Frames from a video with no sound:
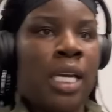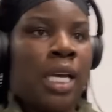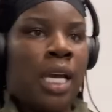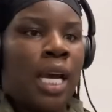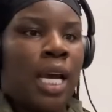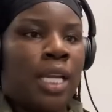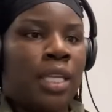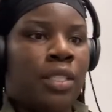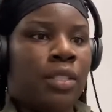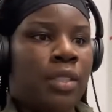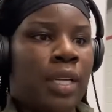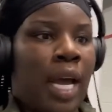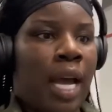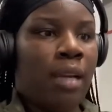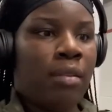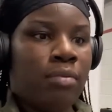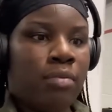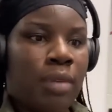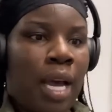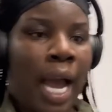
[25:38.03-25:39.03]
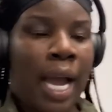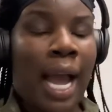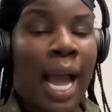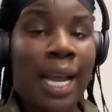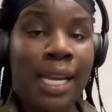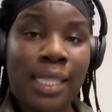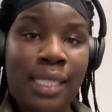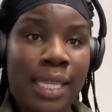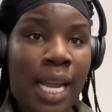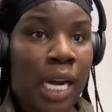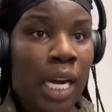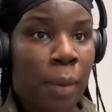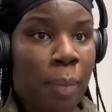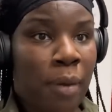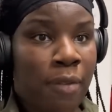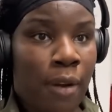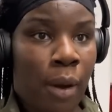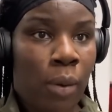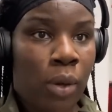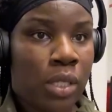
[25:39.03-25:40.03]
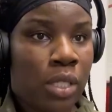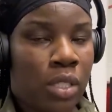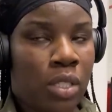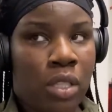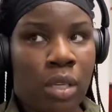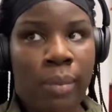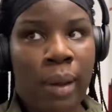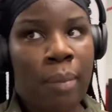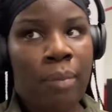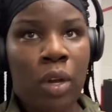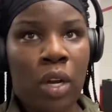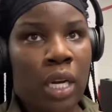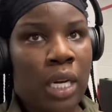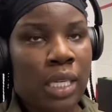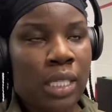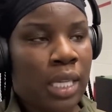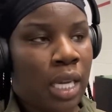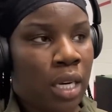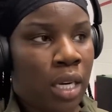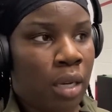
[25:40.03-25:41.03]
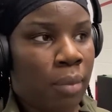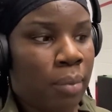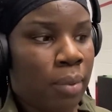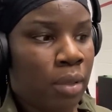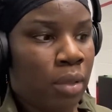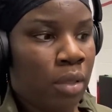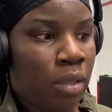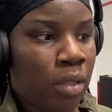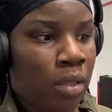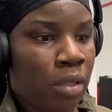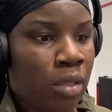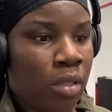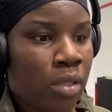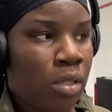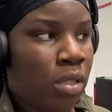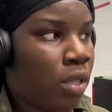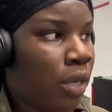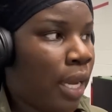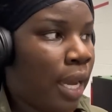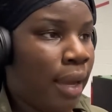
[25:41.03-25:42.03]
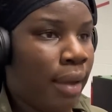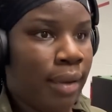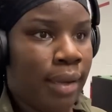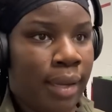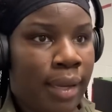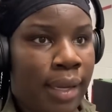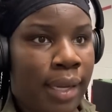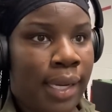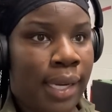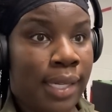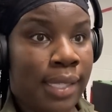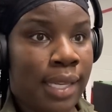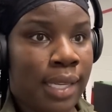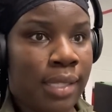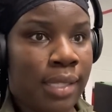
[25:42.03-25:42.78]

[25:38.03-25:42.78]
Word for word: and do that. I, I can stand up if I wanted to, but I'm not gonna stand up. So yeah, let's get